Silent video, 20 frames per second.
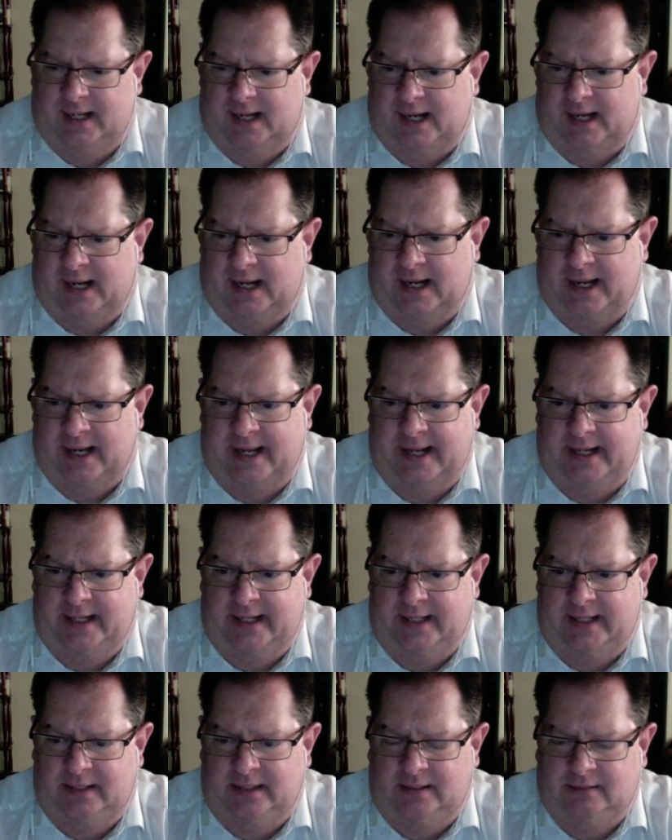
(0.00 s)

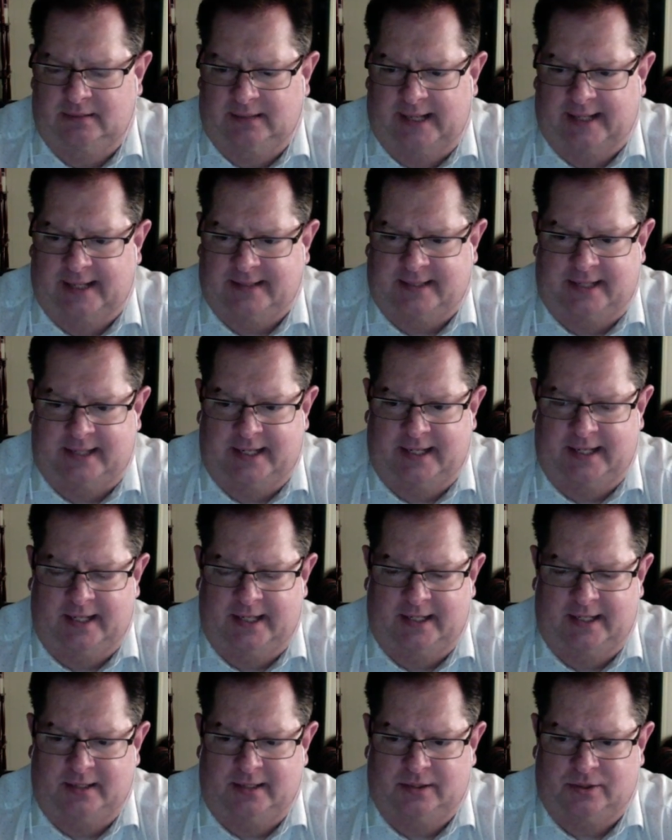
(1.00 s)
I, as a